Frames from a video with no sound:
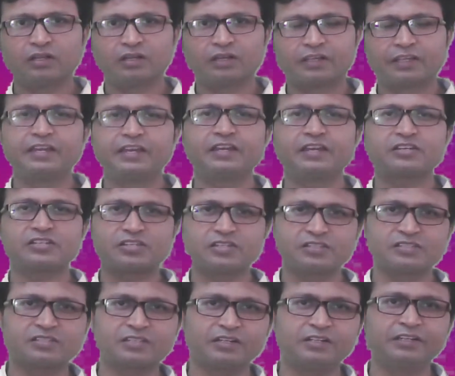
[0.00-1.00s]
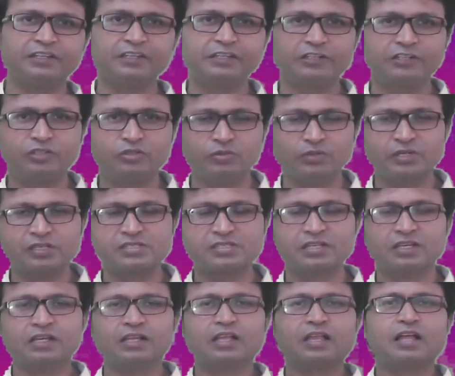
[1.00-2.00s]
creations are dear to us,
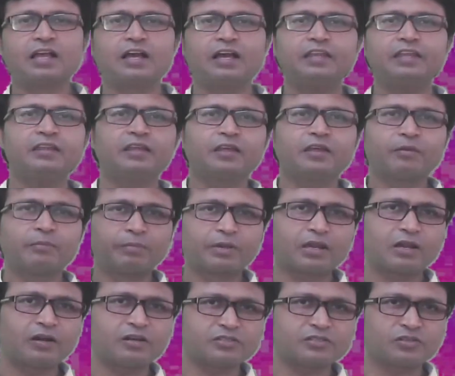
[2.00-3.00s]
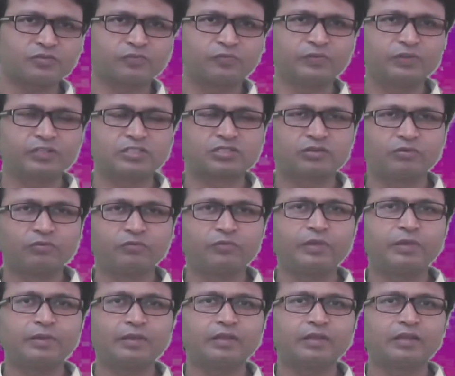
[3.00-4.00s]
and because of which
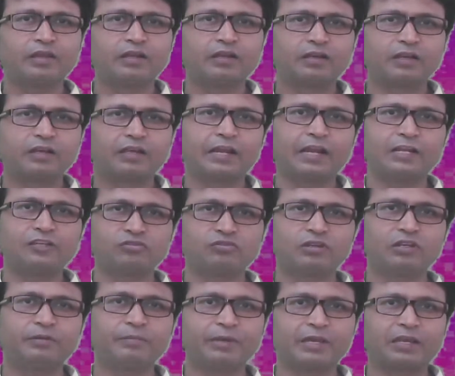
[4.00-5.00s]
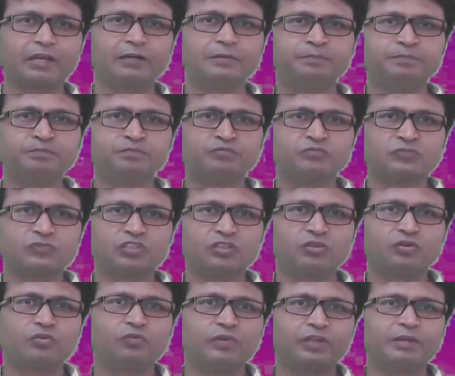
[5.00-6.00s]
we gradually become
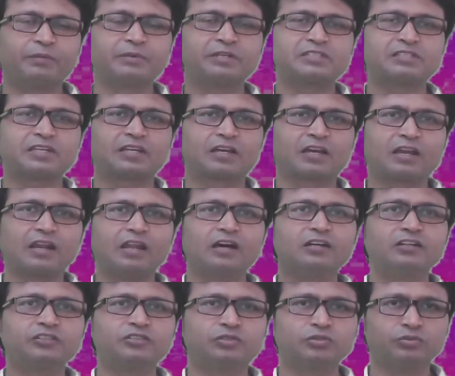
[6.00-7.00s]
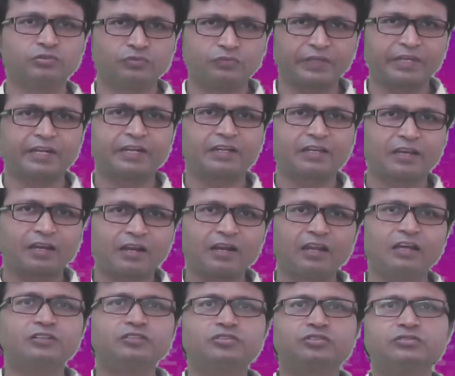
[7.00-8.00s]
very much clung to, we get
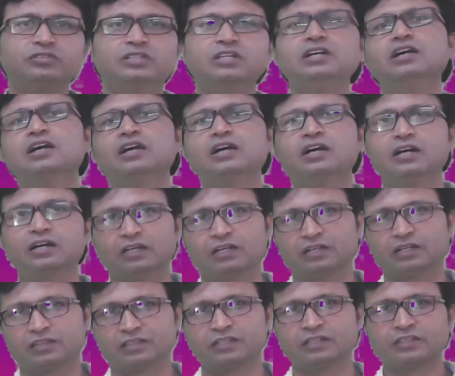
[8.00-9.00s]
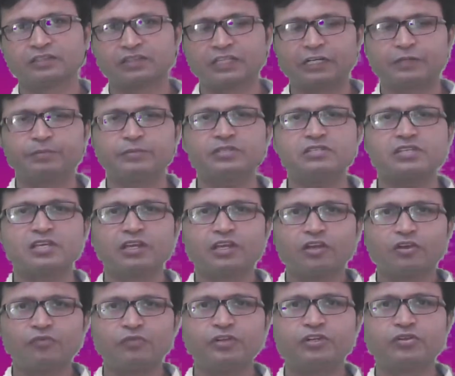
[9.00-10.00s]
clung to the earth. That means
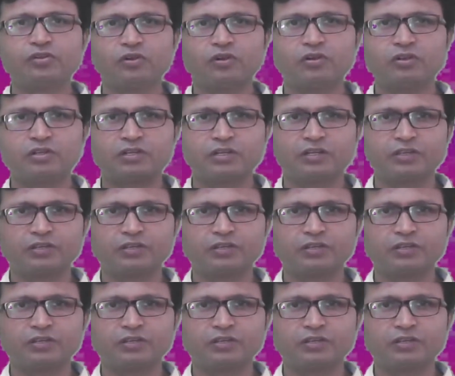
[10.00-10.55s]
we do not